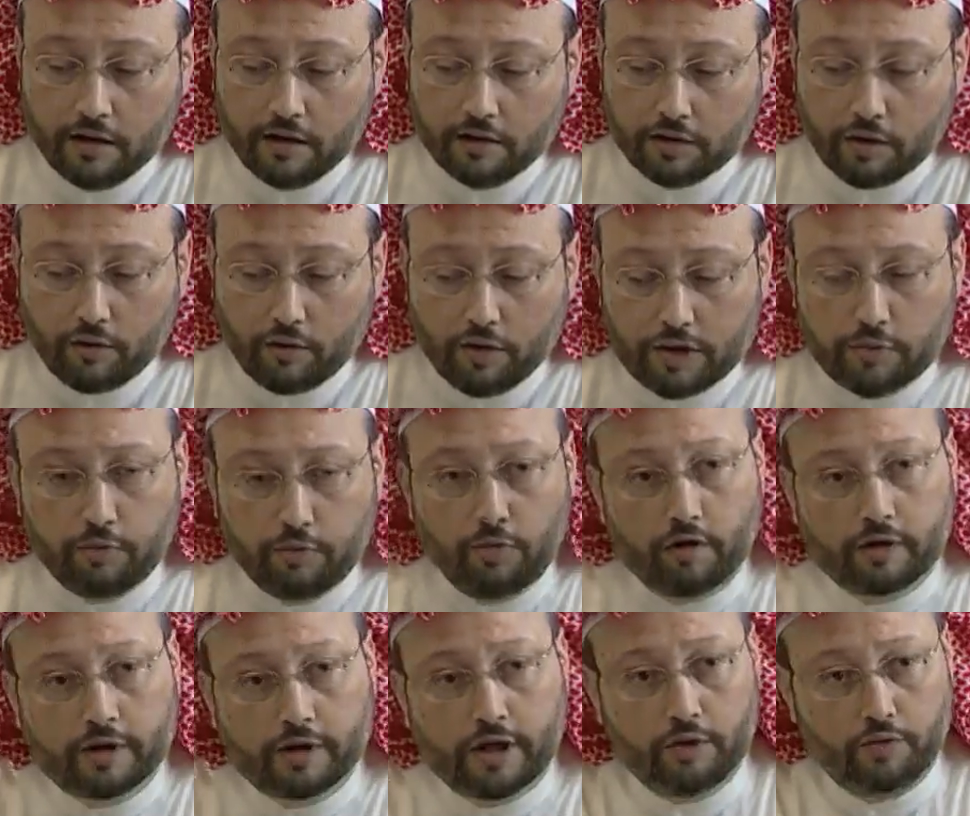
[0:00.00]
So what
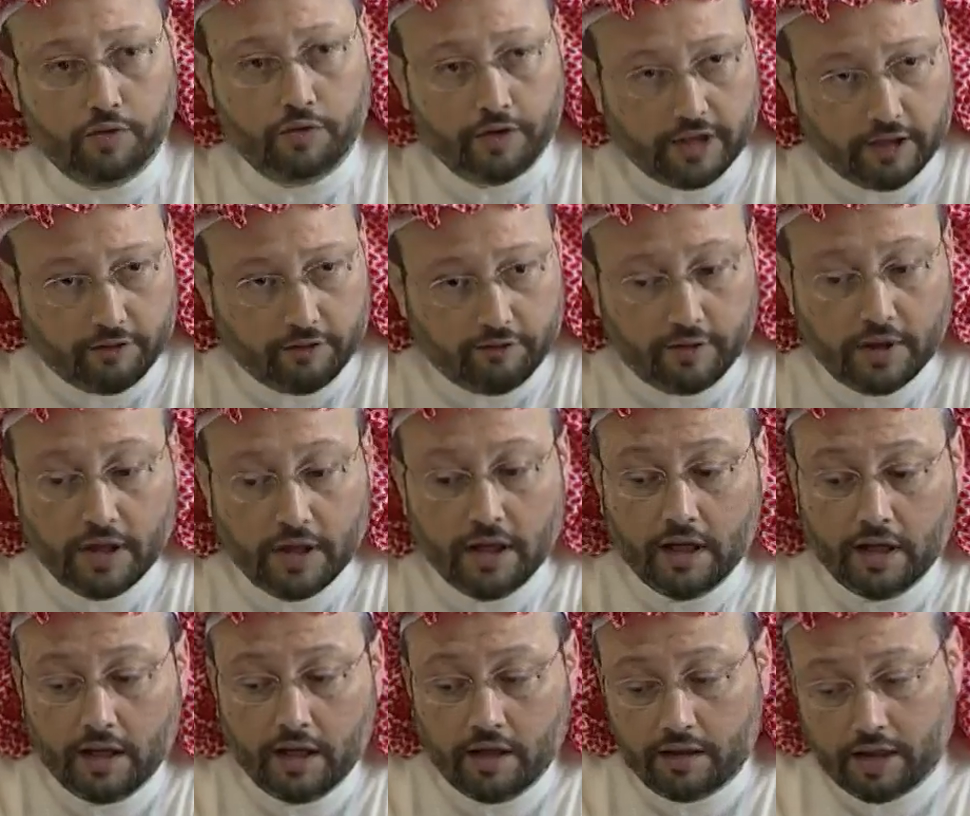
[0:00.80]
more can we give?
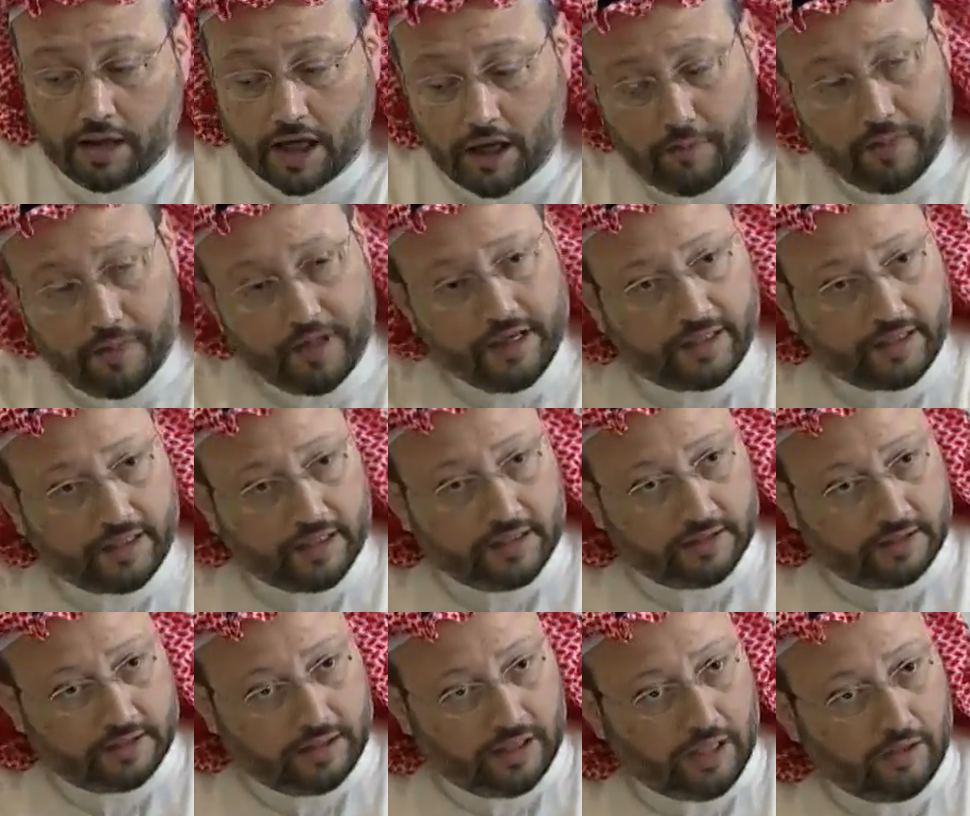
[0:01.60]
The
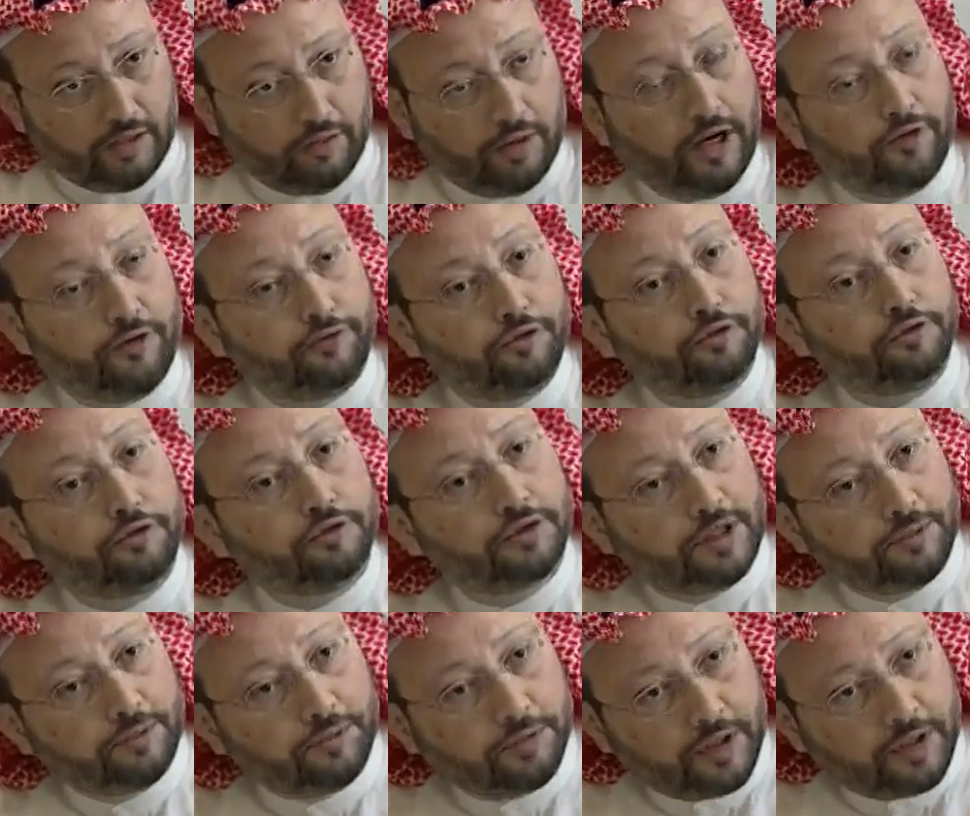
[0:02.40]
Americans now have to do
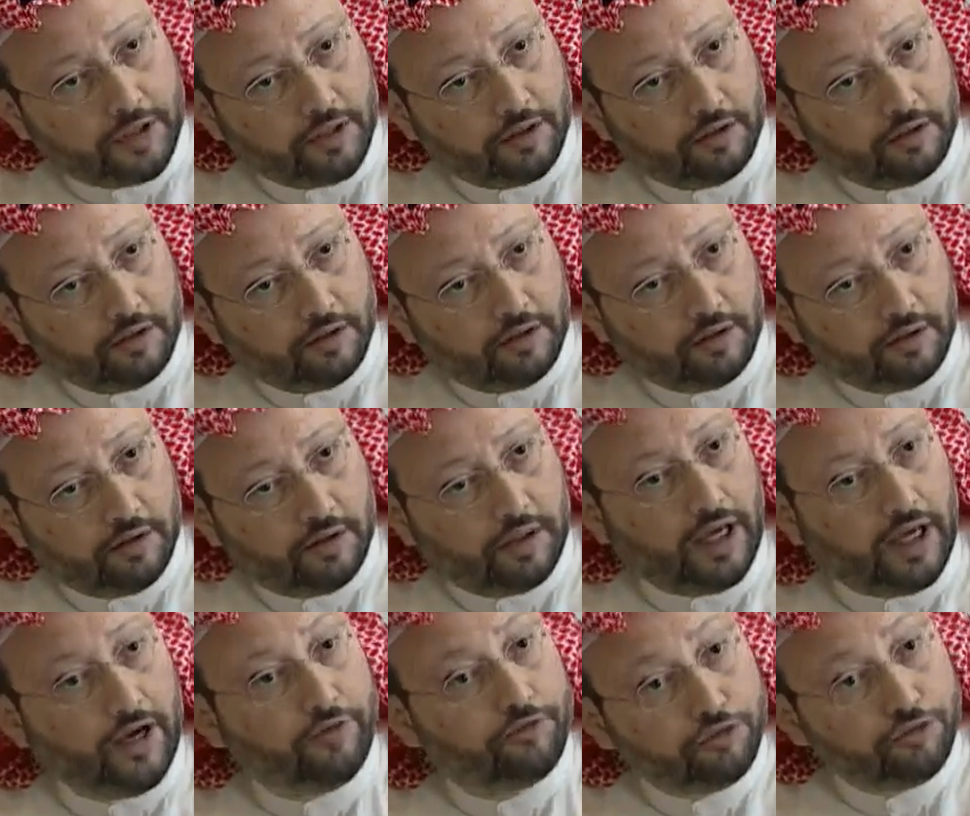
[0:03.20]
something,
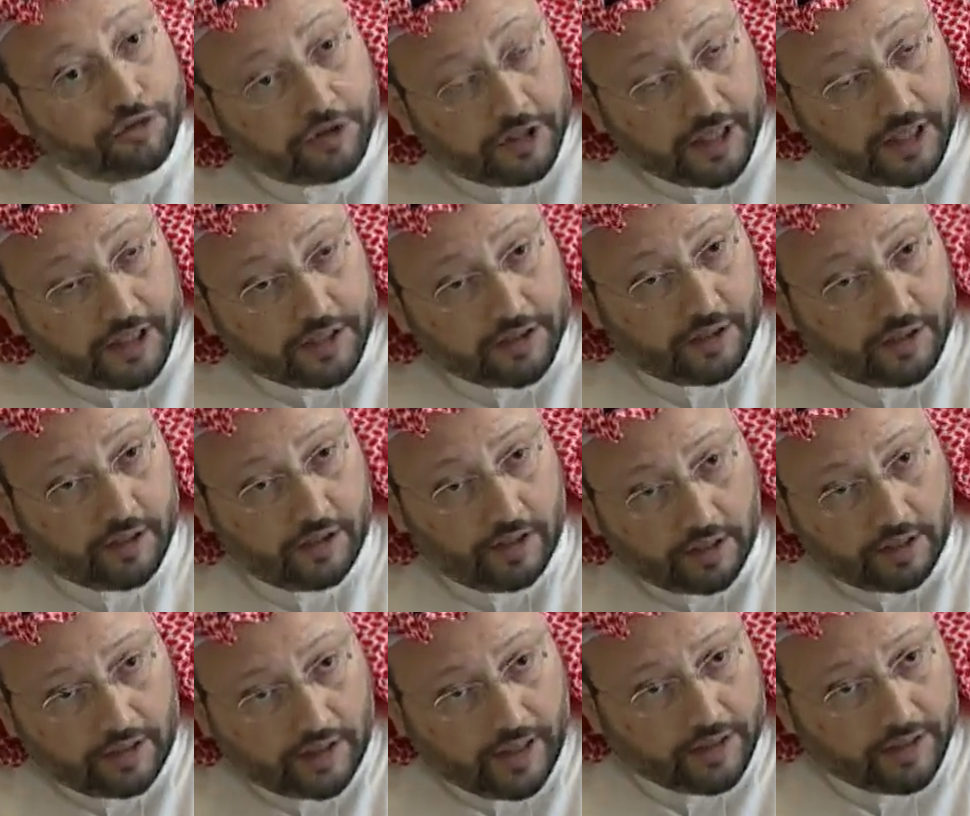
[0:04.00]
have to change,
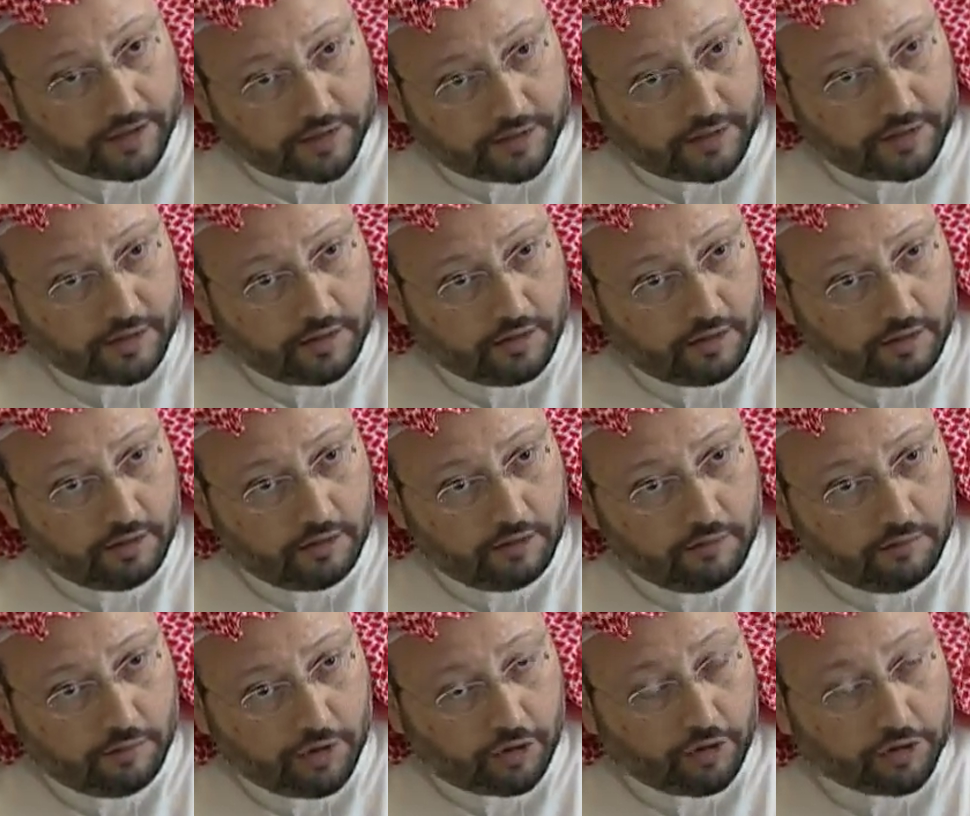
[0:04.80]
not us.
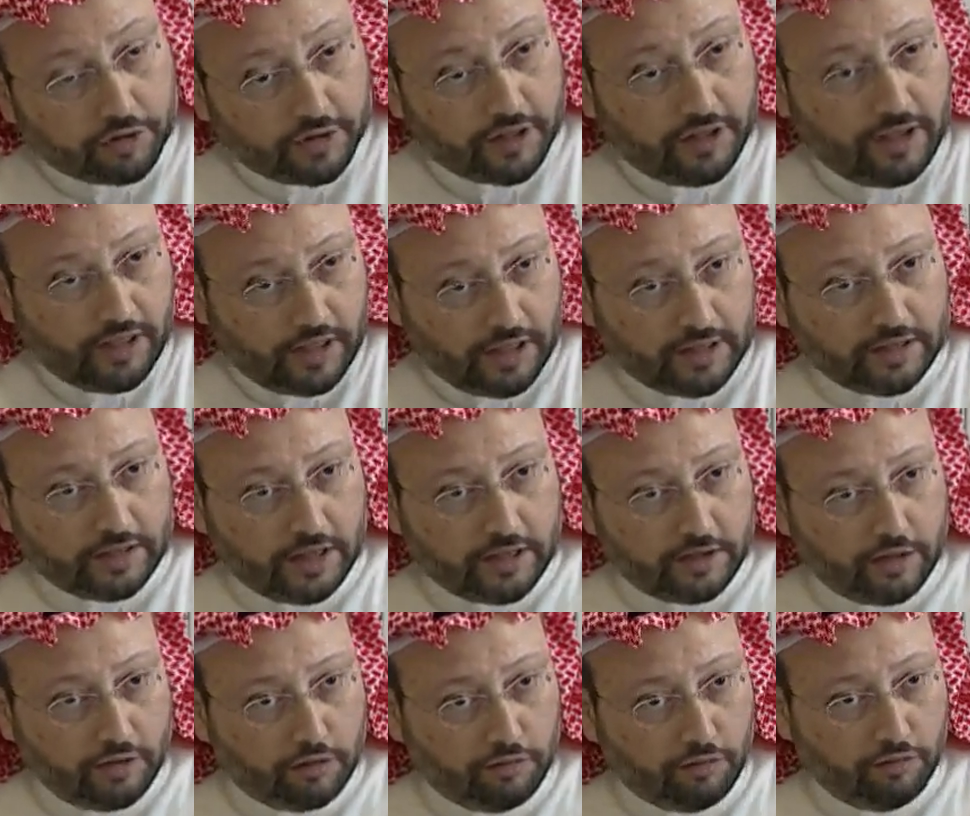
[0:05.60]
Because really, as
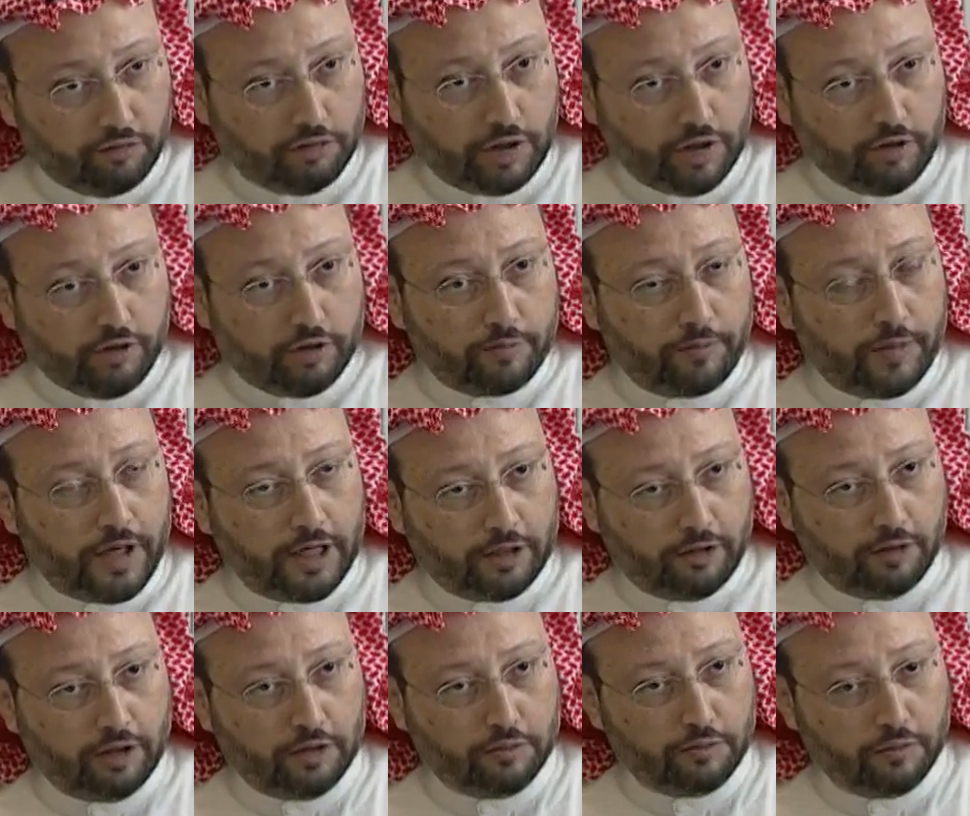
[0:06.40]
I told you, our back
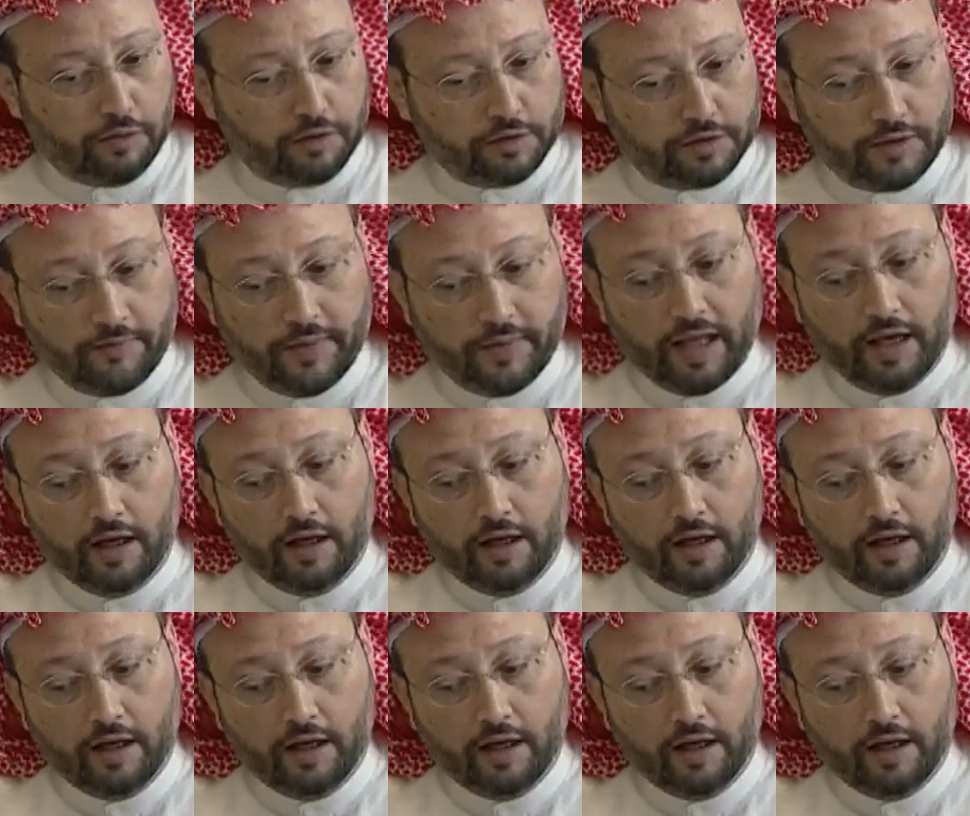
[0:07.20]
to the walls.